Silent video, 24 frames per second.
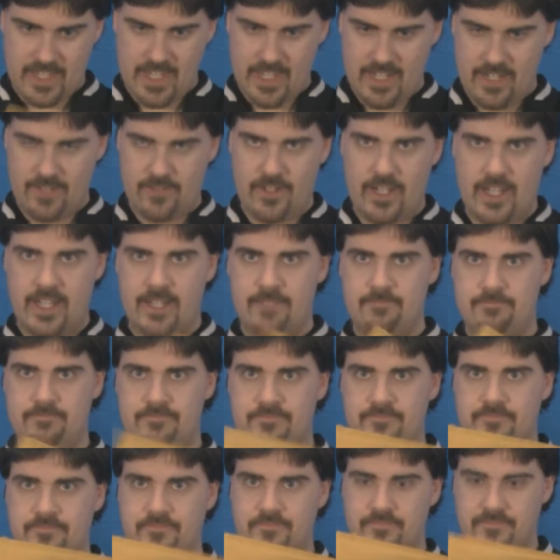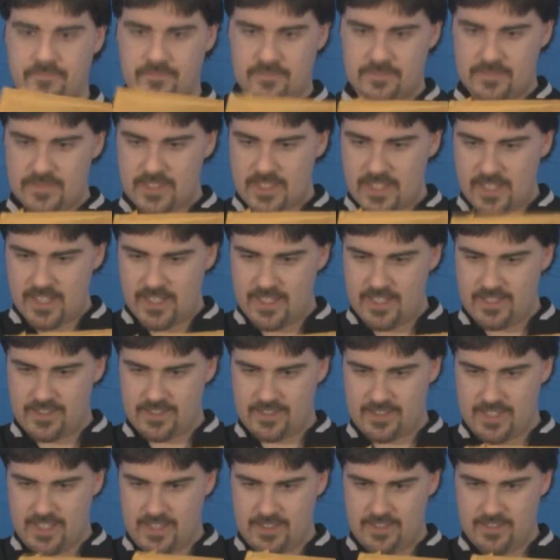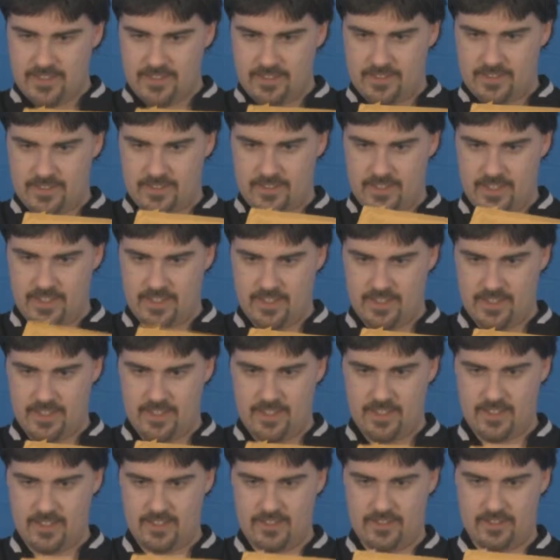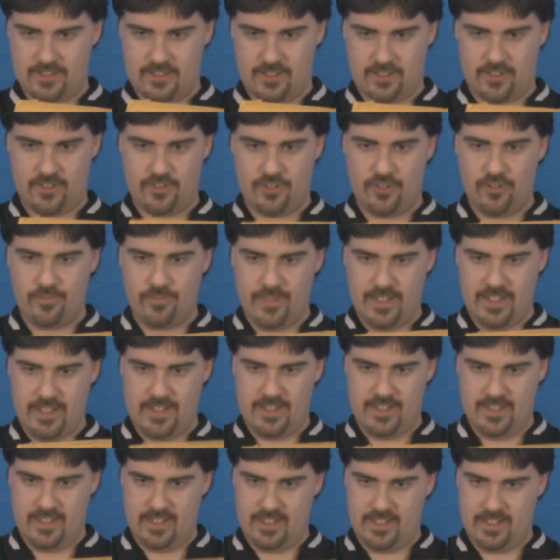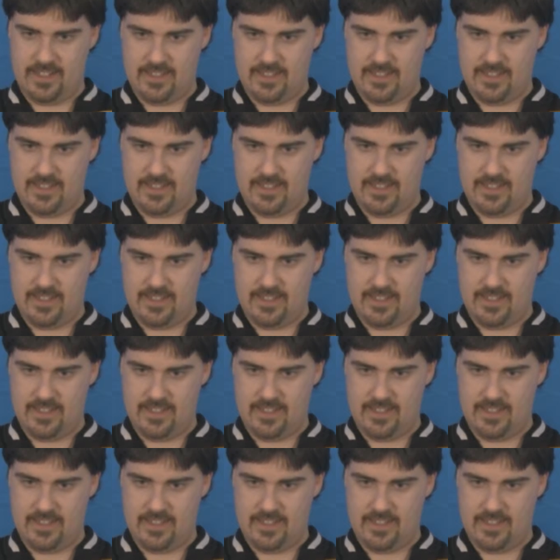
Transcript: Anyway, let's get this sucker open.